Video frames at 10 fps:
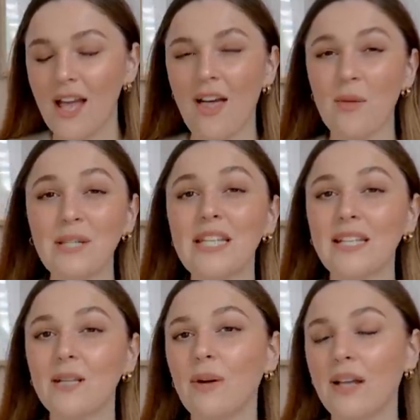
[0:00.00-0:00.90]
And then
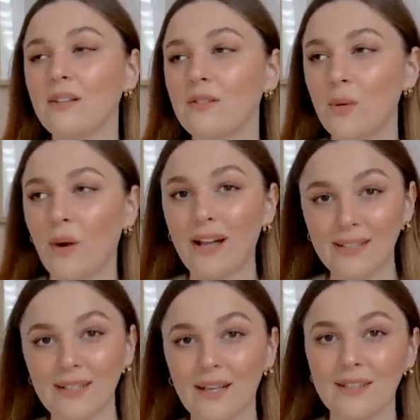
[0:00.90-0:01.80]
particularly when you are
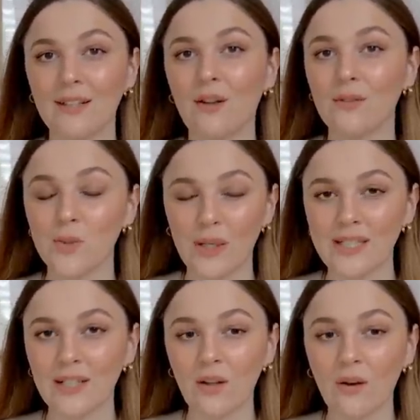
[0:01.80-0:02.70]
exercising a lot and
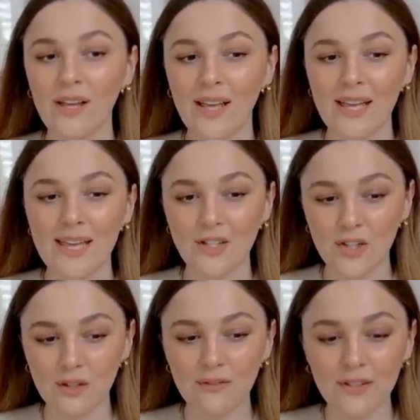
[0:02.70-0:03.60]
sweating a lot, it
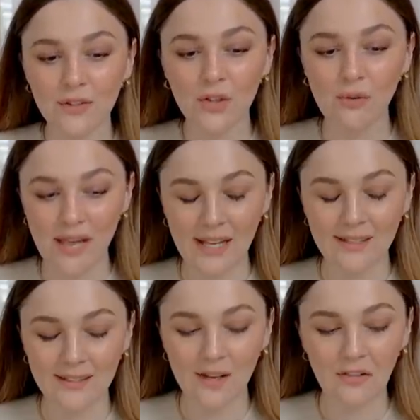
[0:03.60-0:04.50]
just feels so
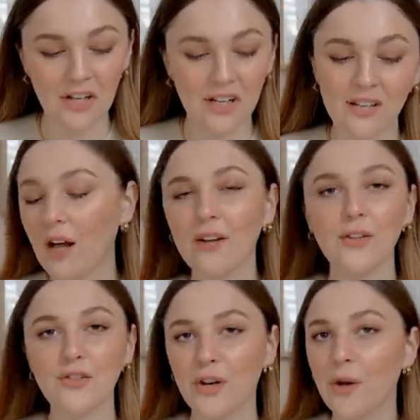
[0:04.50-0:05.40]
necessary. I go
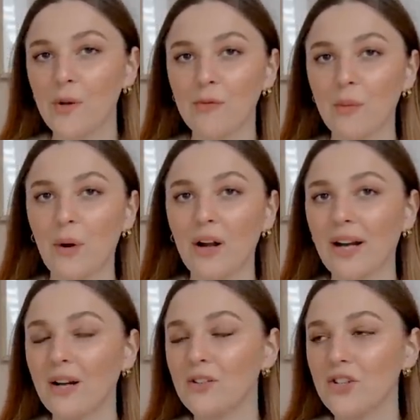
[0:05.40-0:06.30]
straight home from
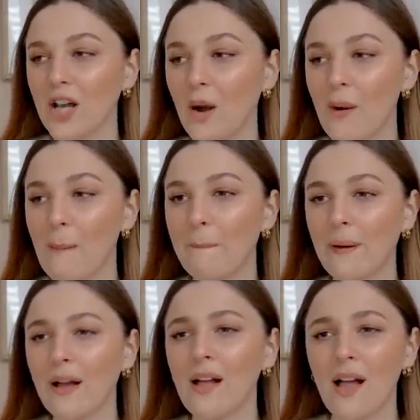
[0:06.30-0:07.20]
workout and shower,
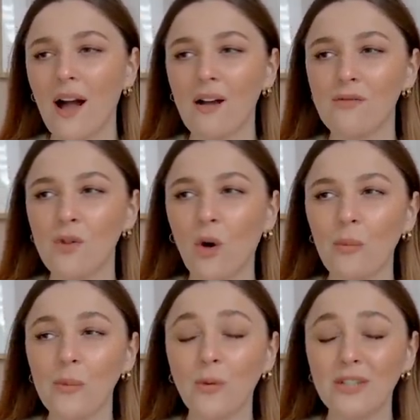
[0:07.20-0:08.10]
but I've
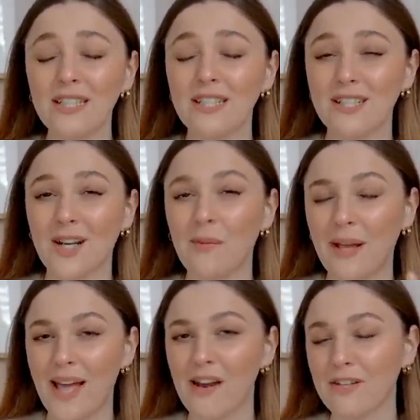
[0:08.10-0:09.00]
not been wanting to shower my
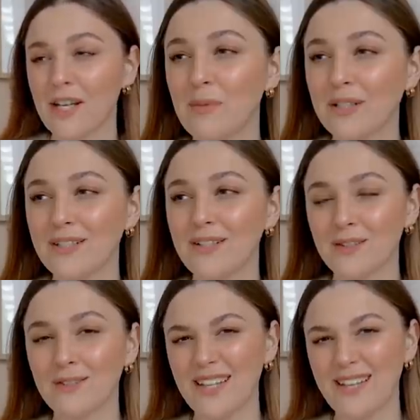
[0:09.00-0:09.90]
hair every because
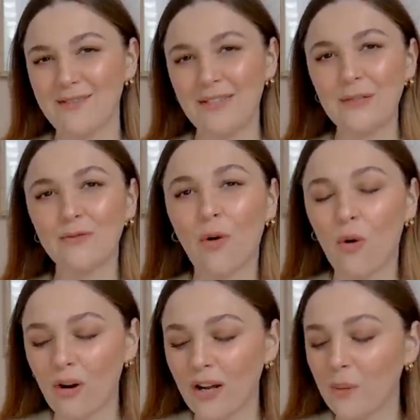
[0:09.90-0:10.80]
it feels
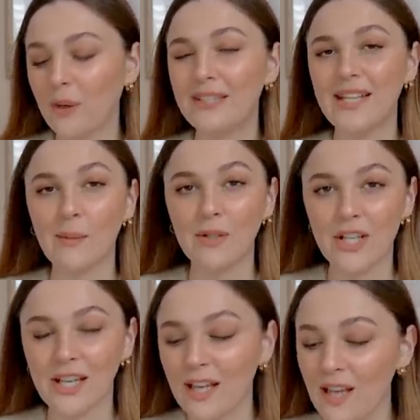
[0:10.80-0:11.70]
wrong. I don't want to damage
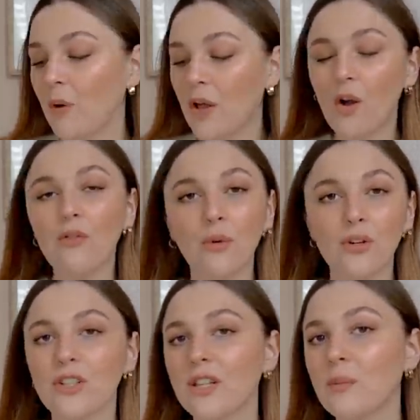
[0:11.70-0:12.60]
it by
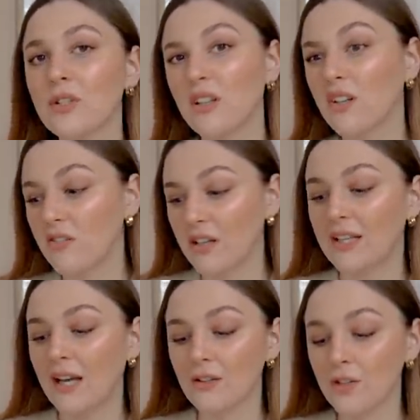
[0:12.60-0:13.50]
overwashing it, which I know you really
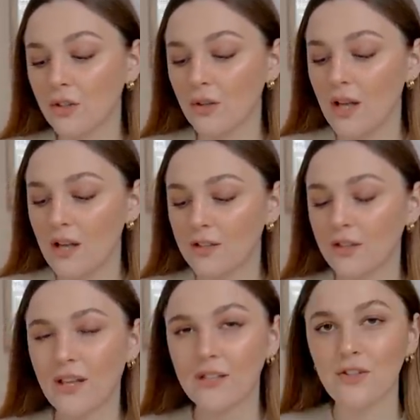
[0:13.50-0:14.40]
can do.
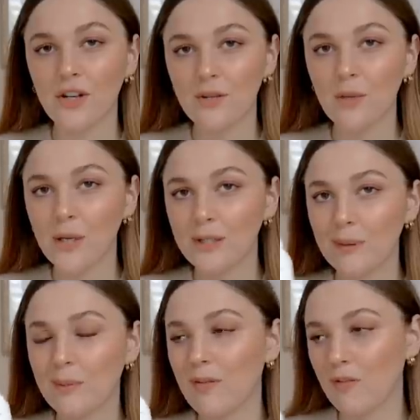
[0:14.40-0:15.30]
So yes, dry shampoo has
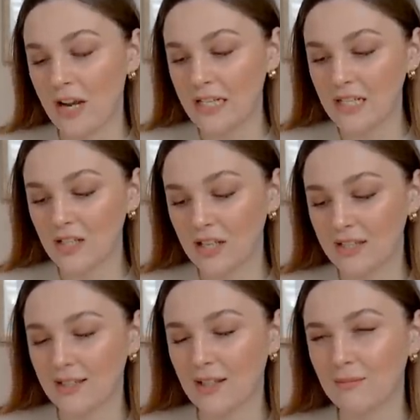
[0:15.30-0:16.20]
been my friend,
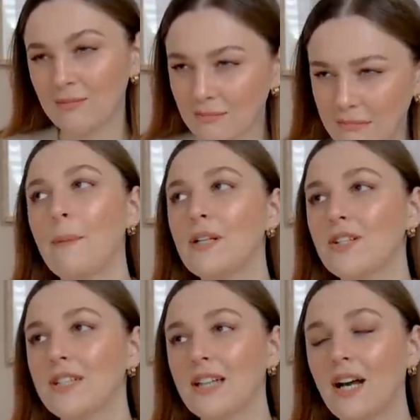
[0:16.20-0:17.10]
as much
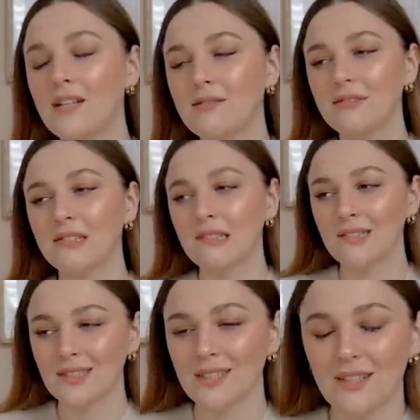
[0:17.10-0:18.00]
as it kind of
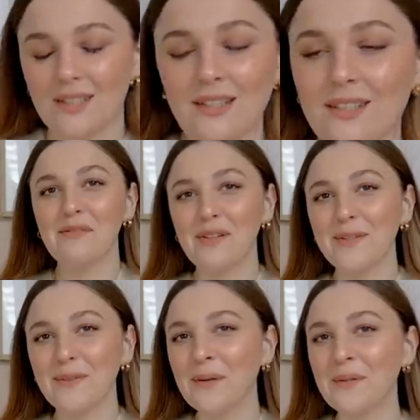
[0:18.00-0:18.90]

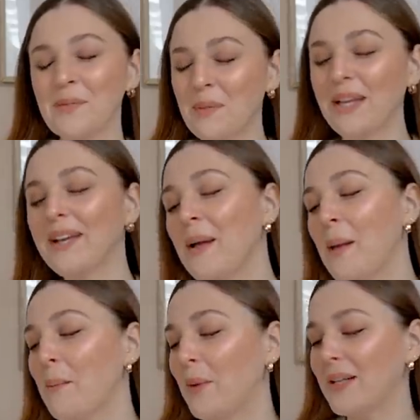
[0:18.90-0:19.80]
feels wrong to me,
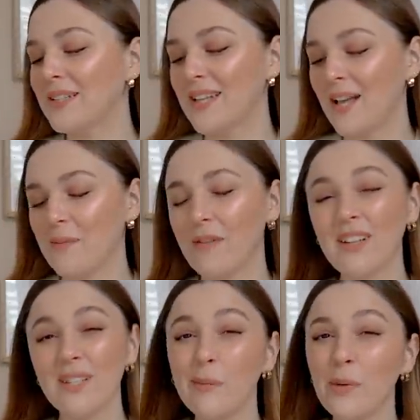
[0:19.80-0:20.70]
but I've
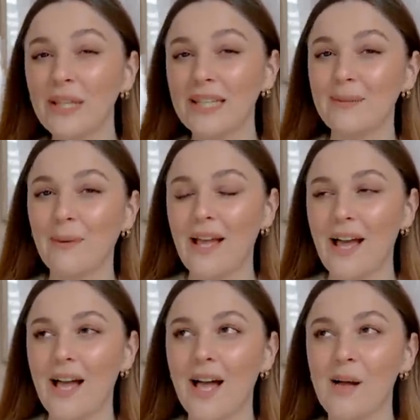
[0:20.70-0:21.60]
actually been putting this in my
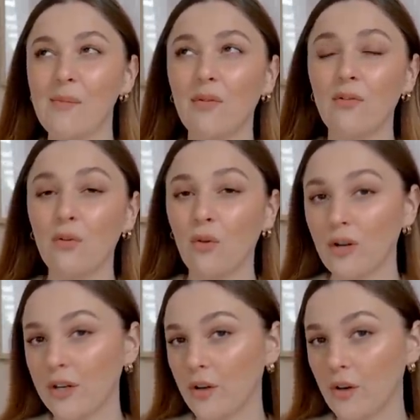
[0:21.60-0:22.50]
hair
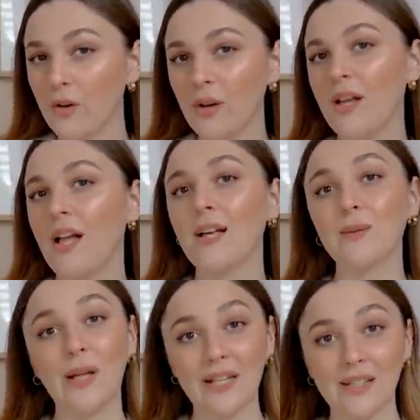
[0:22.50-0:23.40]
before I go
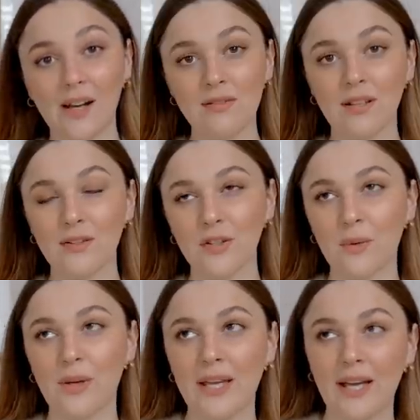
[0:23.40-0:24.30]
as well as after.
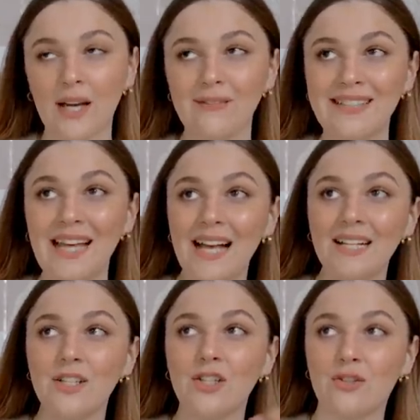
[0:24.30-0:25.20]
So it kind of is
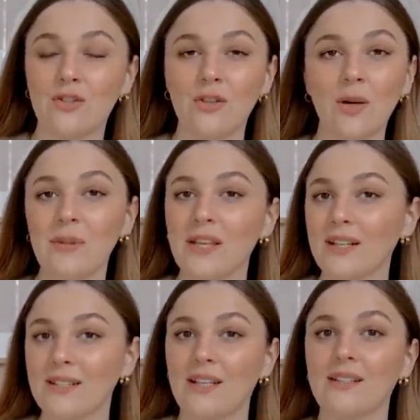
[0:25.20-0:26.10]
there to soak up the
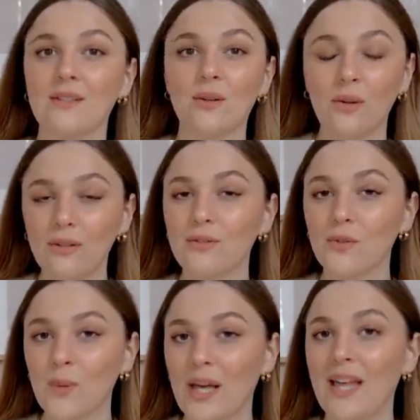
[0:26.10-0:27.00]
excess oils and
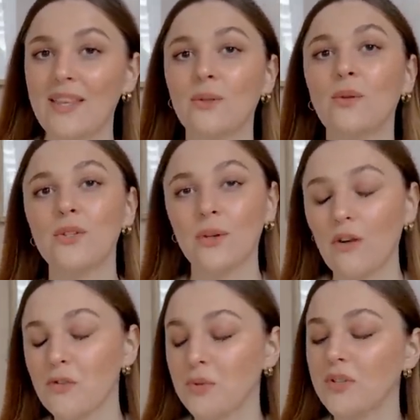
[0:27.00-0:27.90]
sweat, and then also
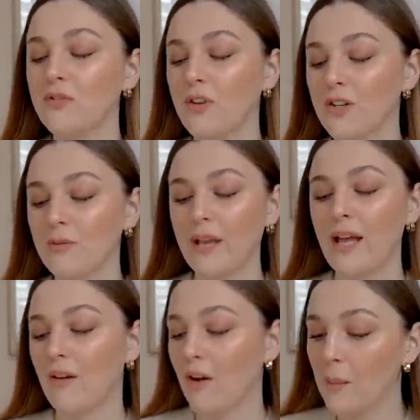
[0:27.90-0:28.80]
afterwards to freshen my
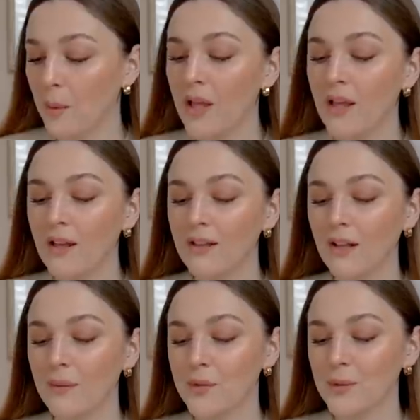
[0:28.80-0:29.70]
hair
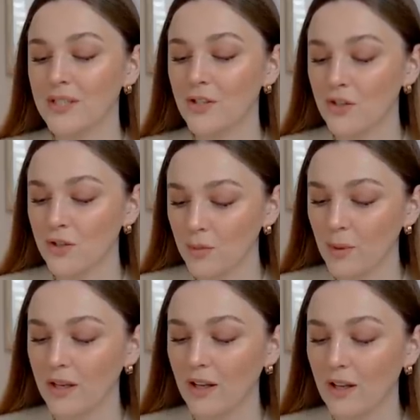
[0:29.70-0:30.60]
up. So it's the
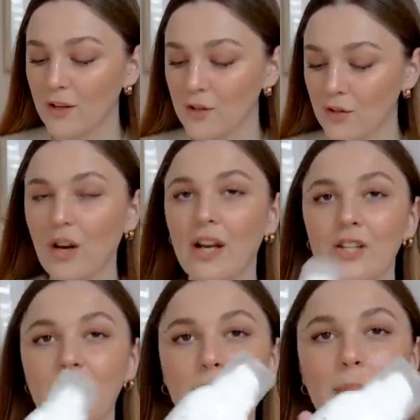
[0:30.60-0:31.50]
super dry
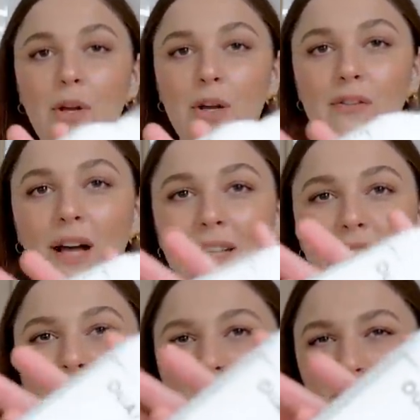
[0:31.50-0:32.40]
shampoo. I've
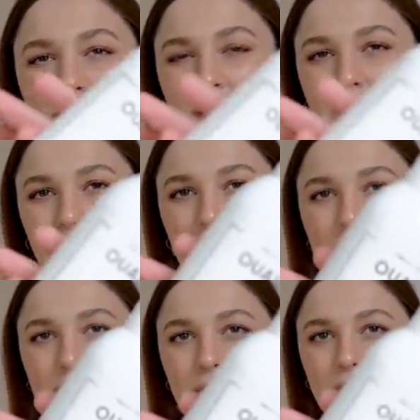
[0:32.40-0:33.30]
had
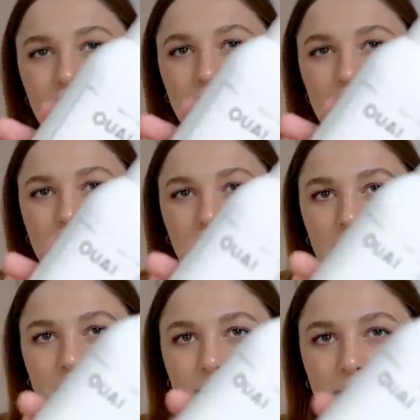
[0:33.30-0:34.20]
quite a few dry
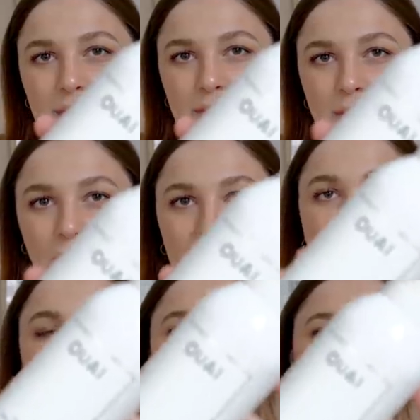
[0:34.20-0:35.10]
shampoos from Ouai
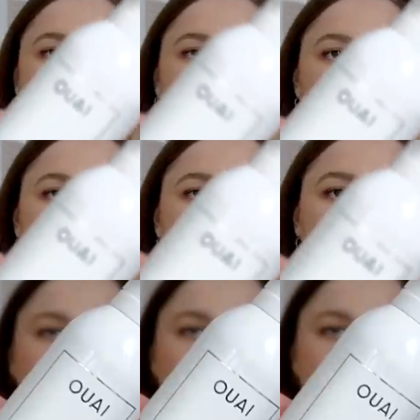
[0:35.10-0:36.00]
in the past,
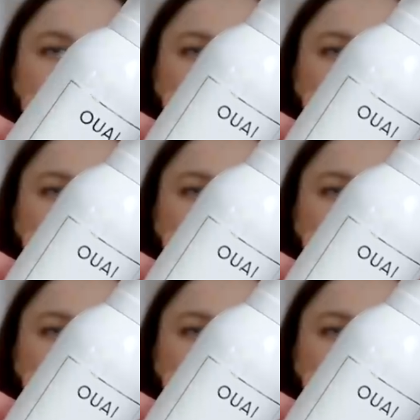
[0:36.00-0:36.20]
but this one